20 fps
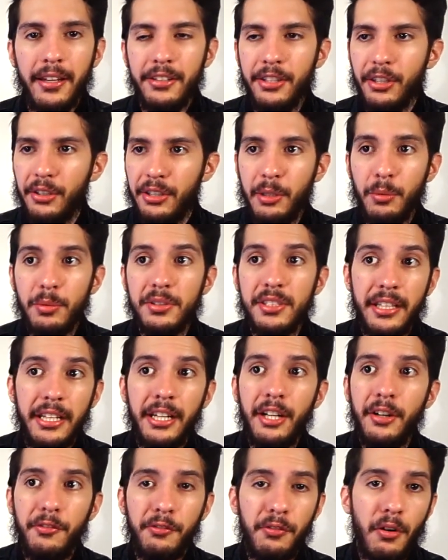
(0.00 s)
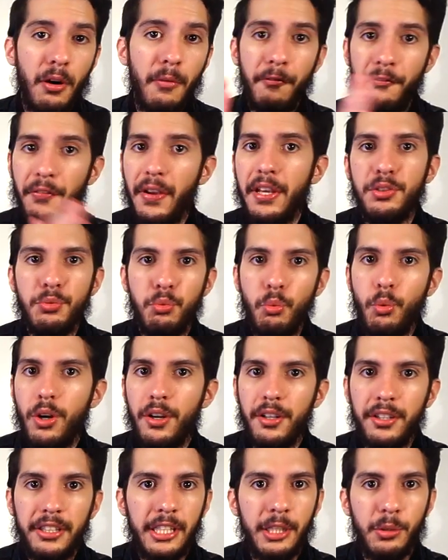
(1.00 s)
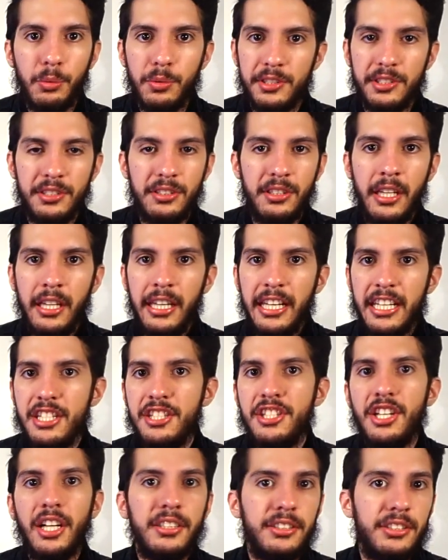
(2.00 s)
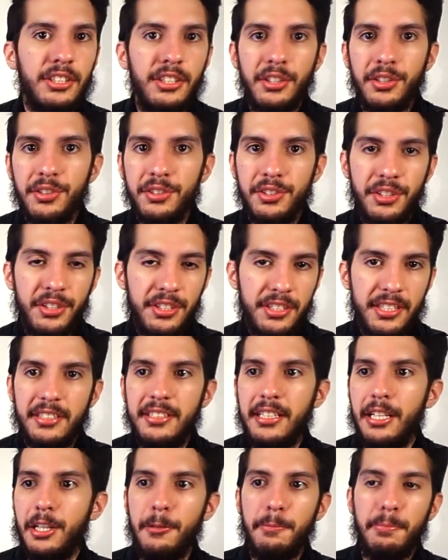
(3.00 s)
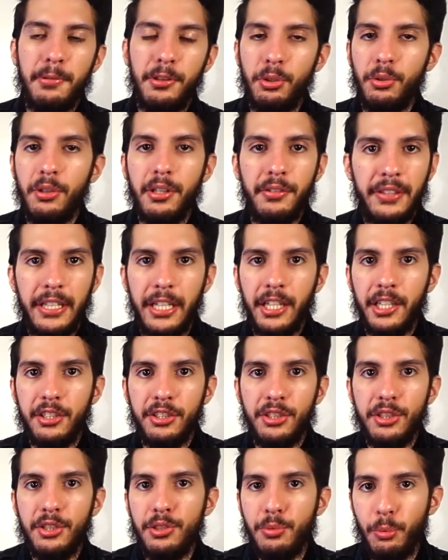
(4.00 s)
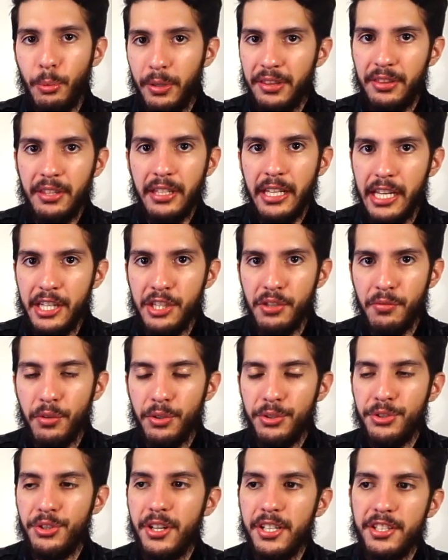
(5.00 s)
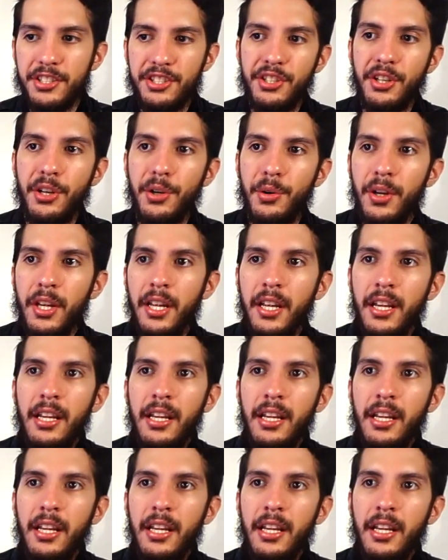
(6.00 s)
You know, he wasn't there from Phase 1. He was inducted into this entire plethora of characters with Age of Ultron. So